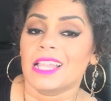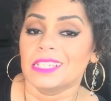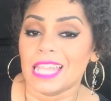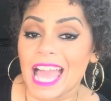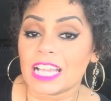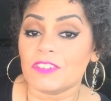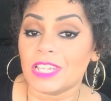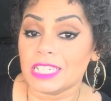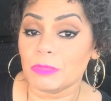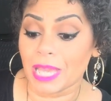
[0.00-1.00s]
Lack of
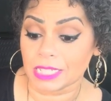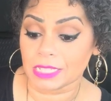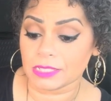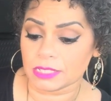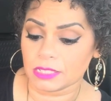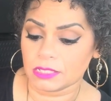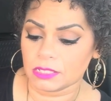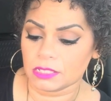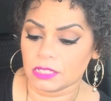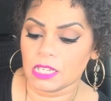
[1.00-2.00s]
independence.
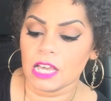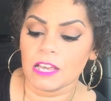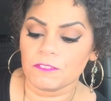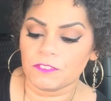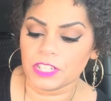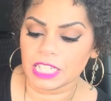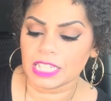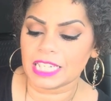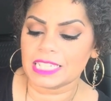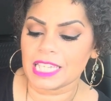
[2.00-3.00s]

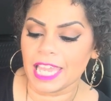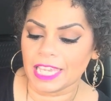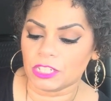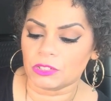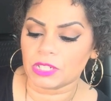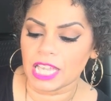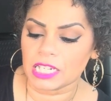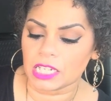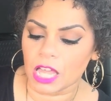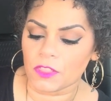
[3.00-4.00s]
Feeling entangled in
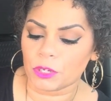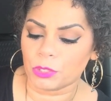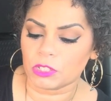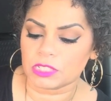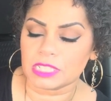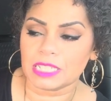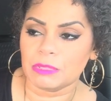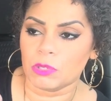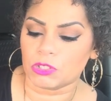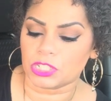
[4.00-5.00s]
another person's
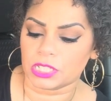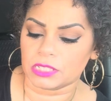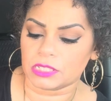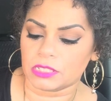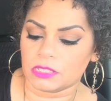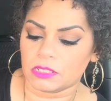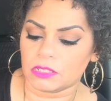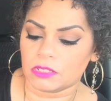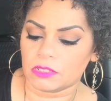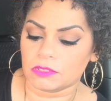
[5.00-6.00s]
emotions
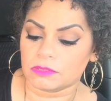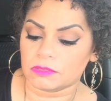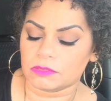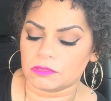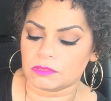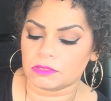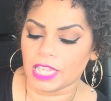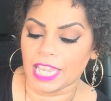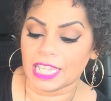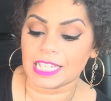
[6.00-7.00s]

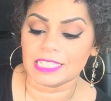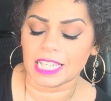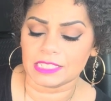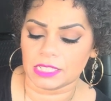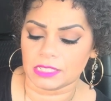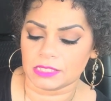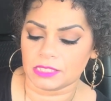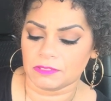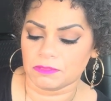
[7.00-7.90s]
and identities.